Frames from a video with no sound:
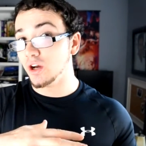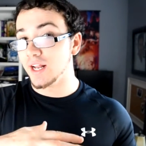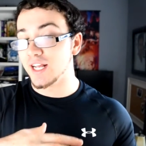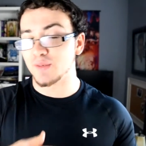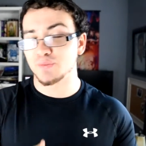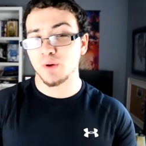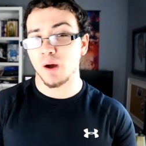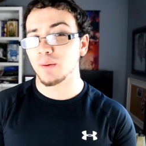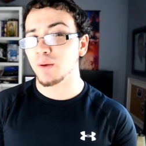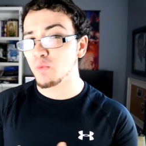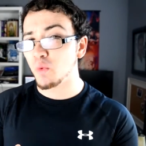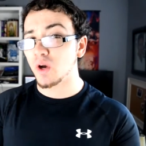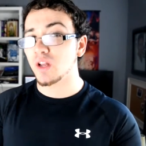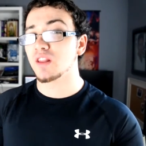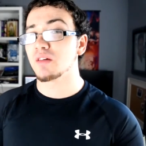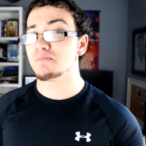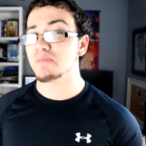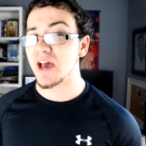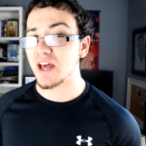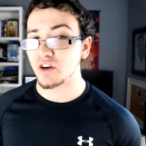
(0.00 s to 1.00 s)
It's probably one of the
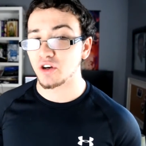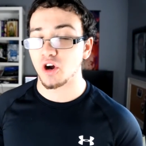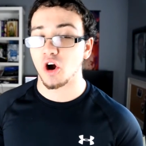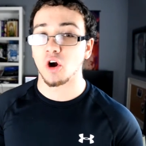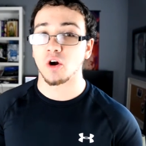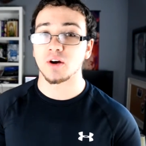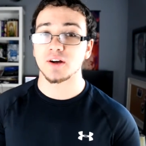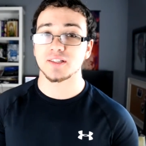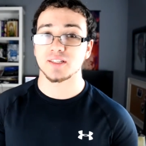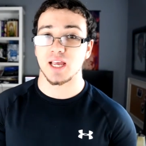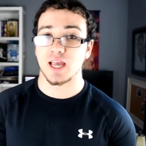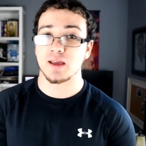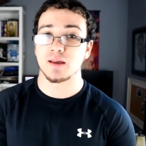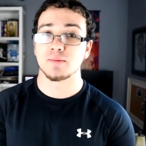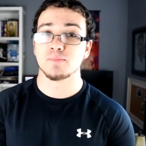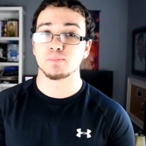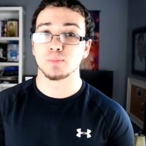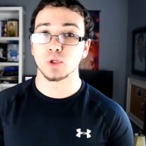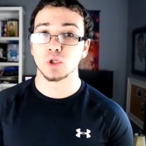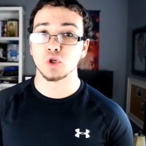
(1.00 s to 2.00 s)
better arcs in
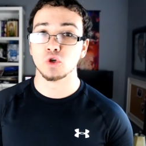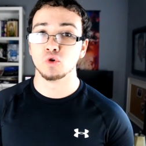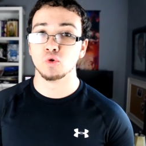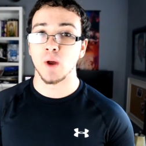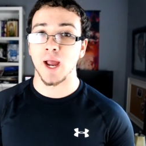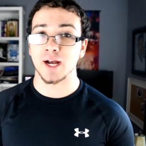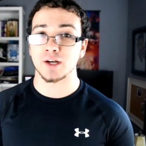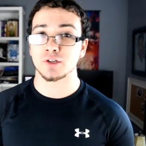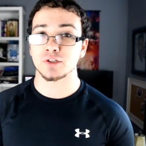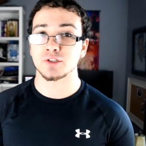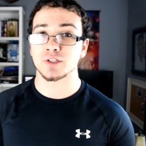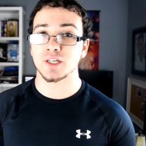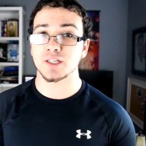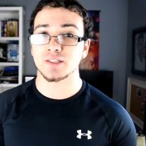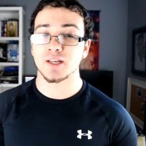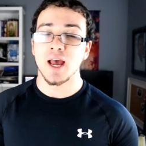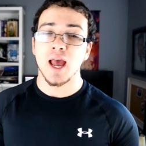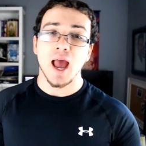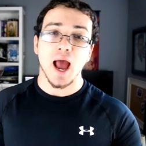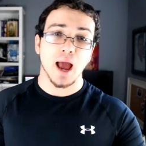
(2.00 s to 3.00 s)
Blue Exorcist.
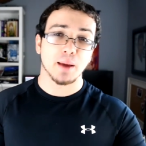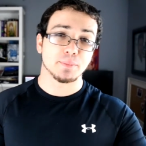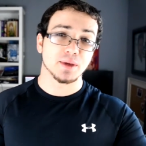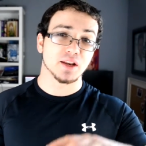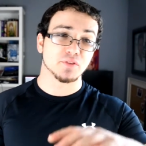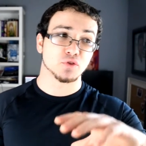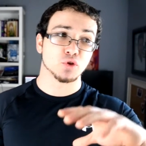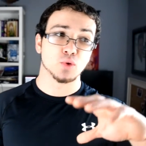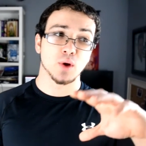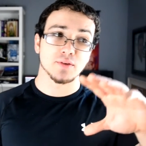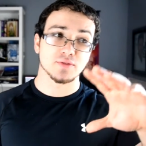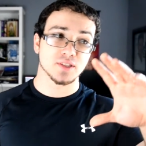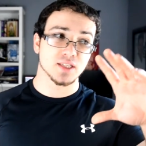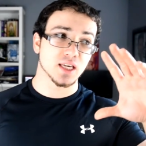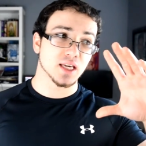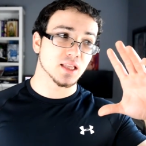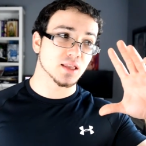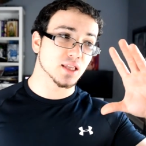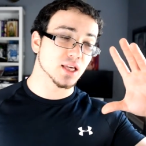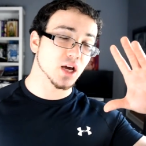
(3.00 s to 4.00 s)
I mean, if you have
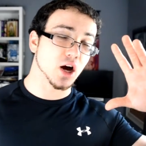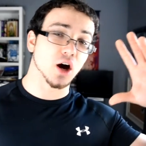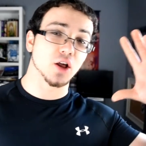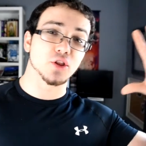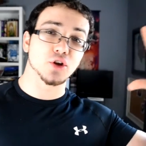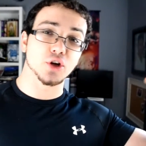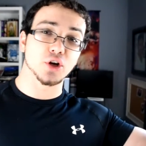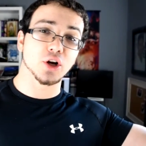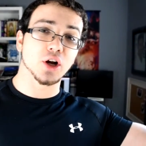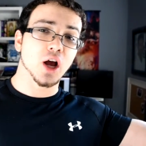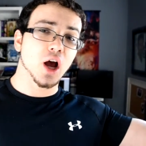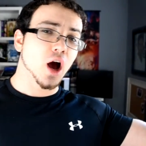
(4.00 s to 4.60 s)
seen the other